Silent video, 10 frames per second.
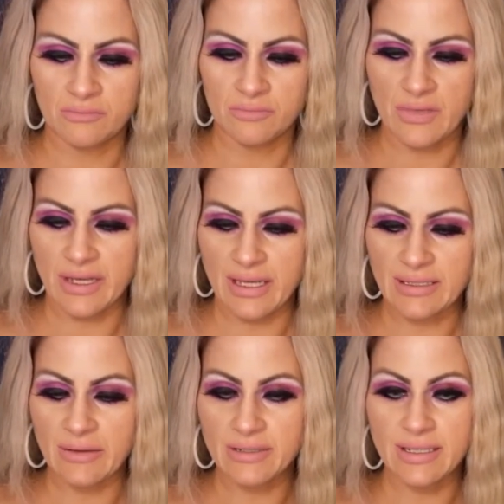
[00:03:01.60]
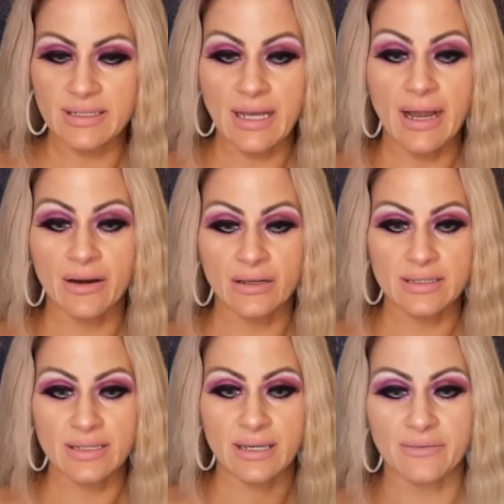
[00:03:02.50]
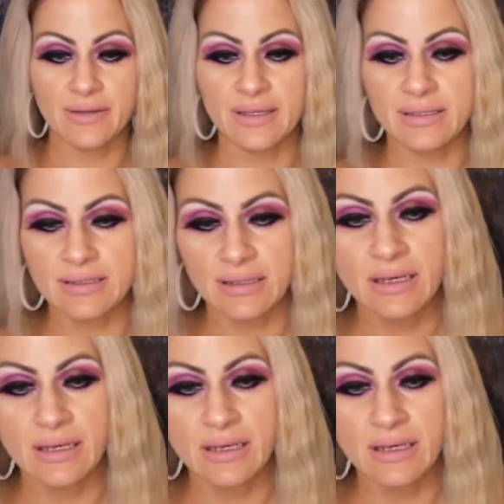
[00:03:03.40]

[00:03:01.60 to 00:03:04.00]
Okay, so that was the entire stick of this.